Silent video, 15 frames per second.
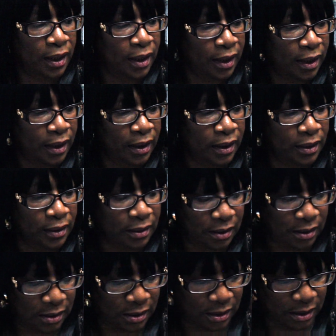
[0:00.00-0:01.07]
and
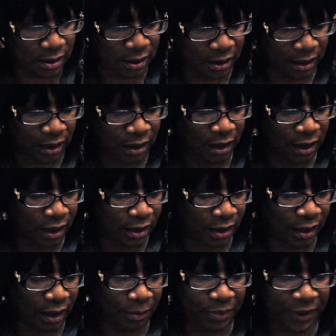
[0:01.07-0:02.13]

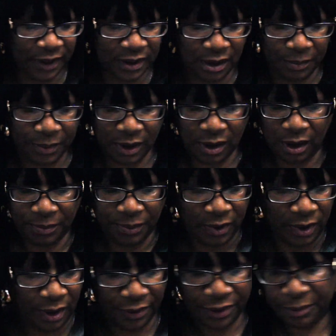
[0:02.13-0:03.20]
then I picked up a
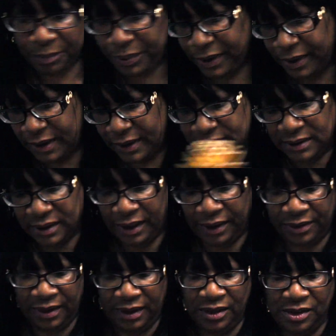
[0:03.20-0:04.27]
couple other picks
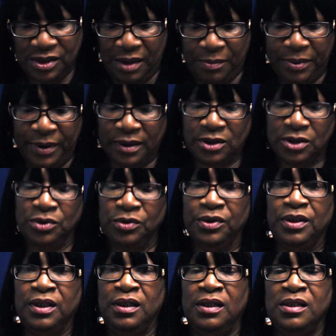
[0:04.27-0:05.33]
like these. I picked 2
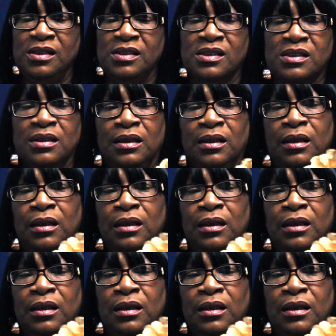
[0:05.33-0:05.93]
of these,